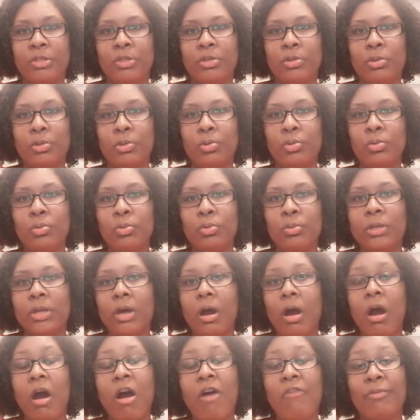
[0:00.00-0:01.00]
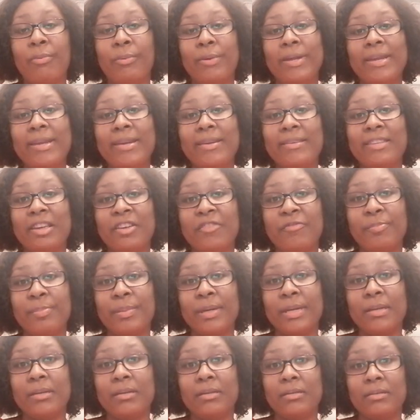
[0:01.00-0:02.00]
2.5 weeks, I've
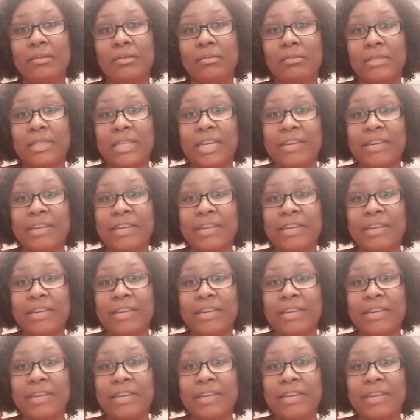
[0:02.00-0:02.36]
been